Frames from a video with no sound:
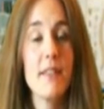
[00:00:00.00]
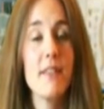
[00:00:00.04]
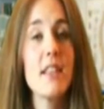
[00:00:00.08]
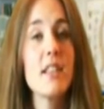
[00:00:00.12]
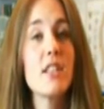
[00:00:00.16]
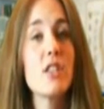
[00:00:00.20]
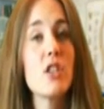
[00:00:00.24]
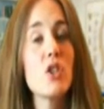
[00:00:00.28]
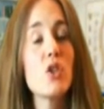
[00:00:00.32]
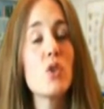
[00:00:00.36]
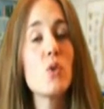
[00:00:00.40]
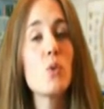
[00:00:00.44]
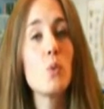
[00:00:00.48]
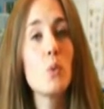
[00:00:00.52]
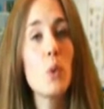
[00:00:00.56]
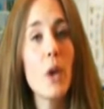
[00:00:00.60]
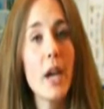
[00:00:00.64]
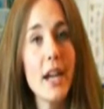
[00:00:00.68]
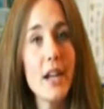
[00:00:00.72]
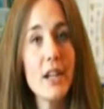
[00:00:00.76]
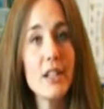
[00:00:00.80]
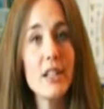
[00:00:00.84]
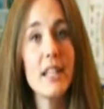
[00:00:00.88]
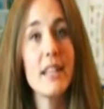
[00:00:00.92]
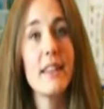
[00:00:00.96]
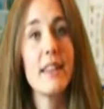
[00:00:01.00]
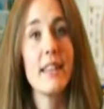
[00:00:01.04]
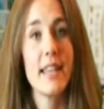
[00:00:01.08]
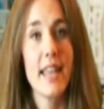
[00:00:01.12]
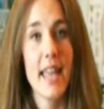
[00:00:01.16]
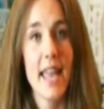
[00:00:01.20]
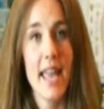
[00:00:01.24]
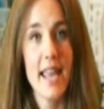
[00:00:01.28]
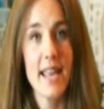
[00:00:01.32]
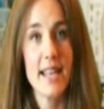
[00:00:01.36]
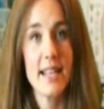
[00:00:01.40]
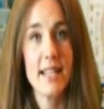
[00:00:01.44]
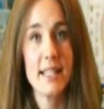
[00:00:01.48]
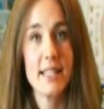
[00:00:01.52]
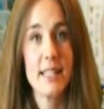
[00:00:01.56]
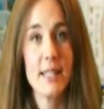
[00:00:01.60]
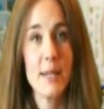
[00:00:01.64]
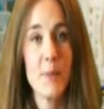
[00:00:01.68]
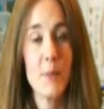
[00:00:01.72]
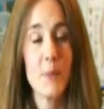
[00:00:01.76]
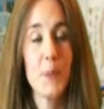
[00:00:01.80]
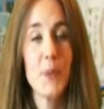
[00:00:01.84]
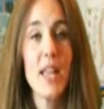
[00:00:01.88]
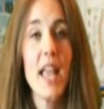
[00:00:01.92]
This is rarely the case.